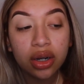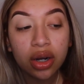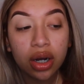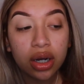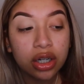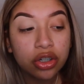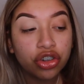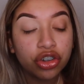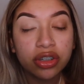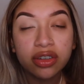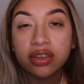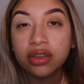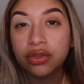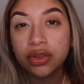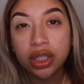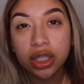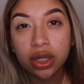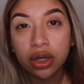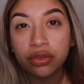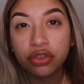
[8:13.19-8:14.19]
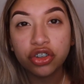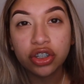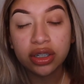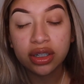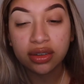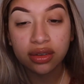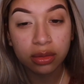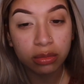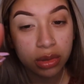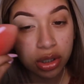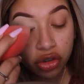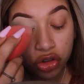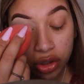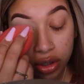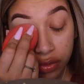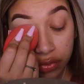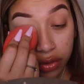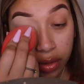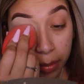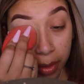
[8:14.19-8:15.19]
Audrey's video if she doesn't mention
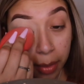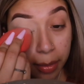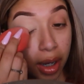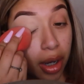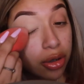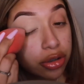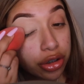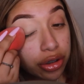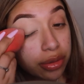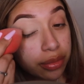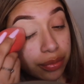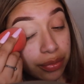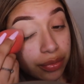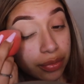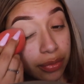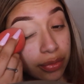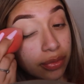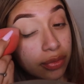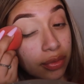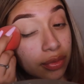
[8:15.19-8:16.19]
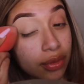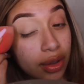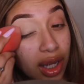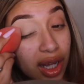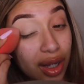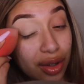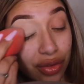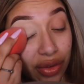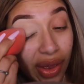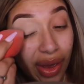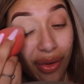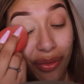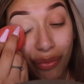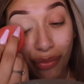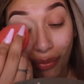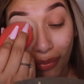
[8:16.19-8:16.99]
the Femme powder? I was like,